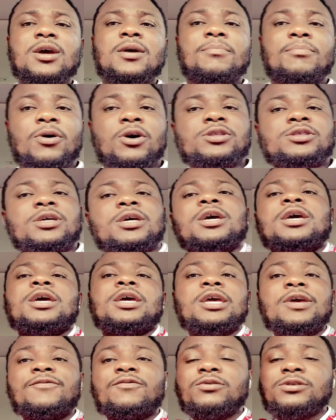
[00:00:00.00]
But
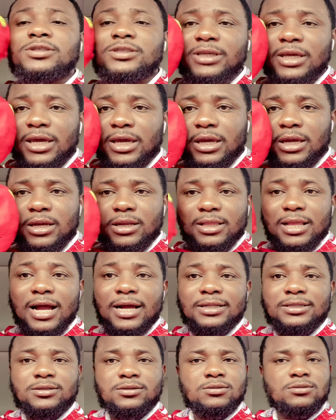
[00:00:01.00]
if you think
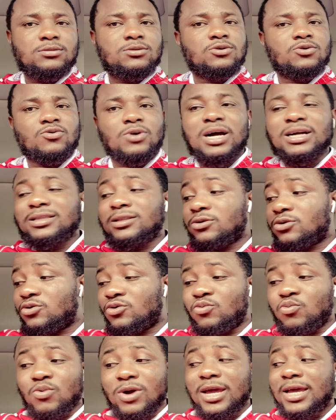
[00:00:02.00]
that you are
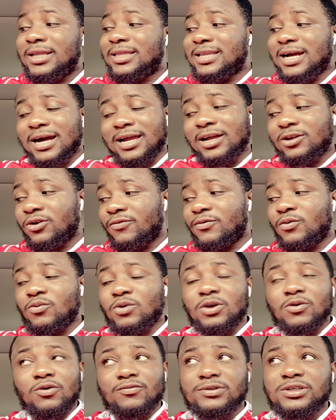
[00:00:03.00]
way tired
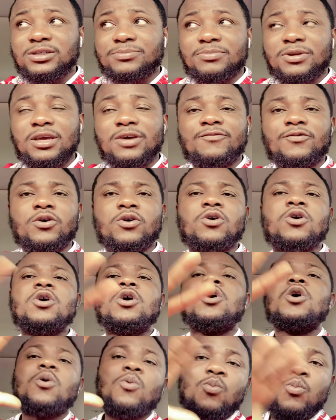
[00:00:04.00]
of his behavior,
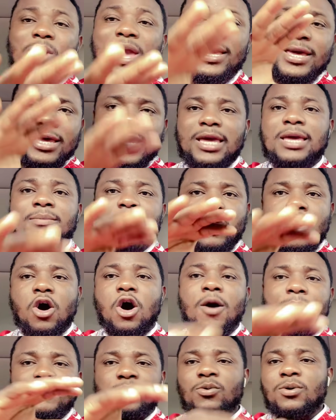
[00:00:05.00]
wake him
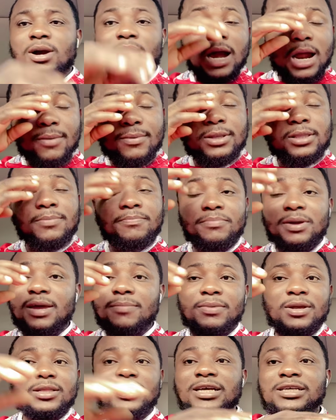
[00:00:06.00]
up to carry the
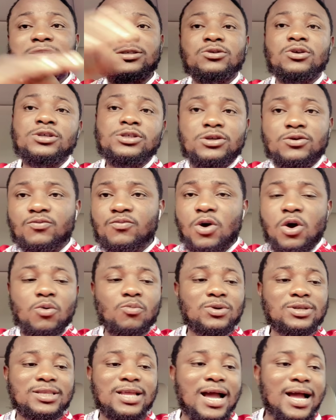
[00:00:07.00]
baby. There's nothing wrong
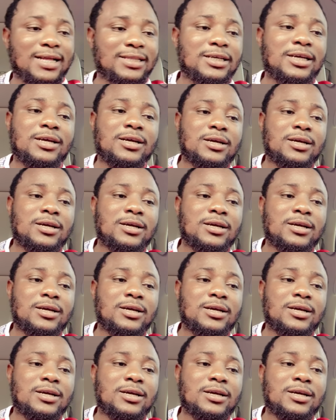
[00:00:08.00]
with that.